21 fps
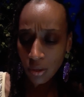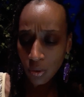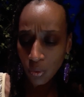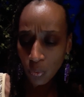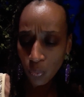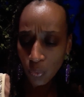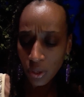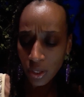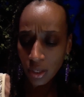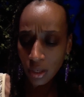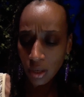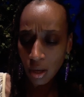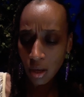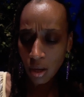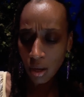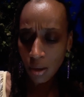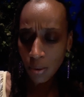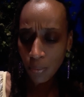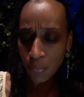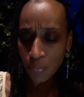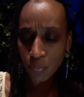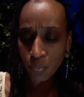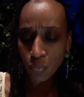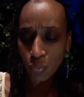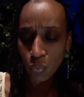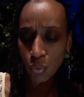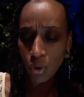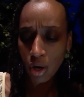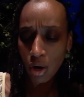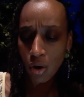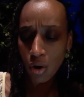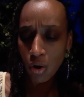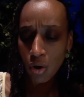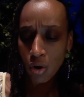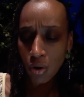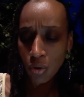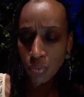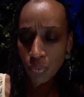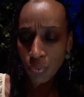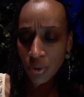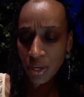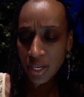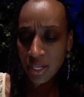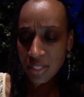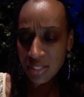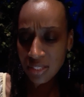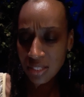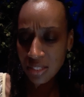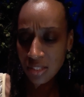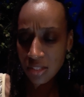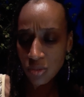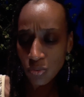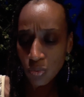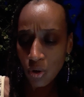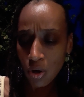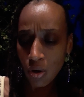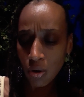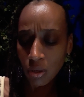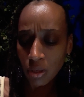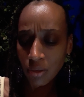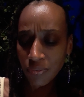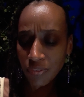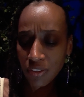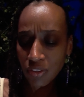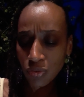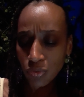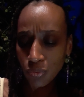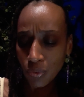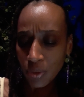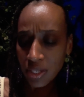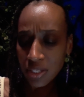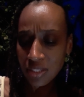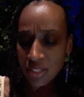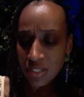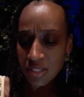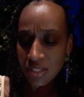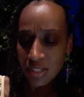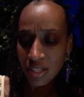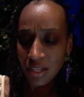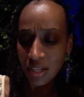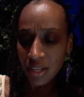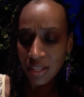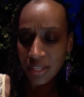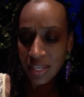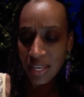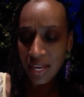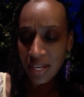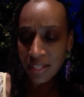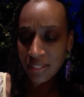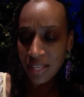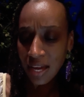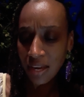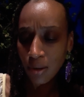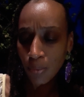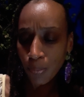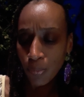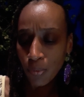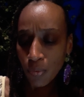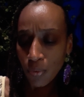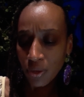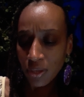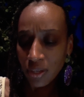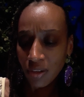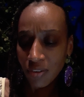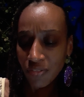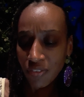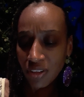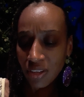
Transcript: where all of this raises to connect at a point of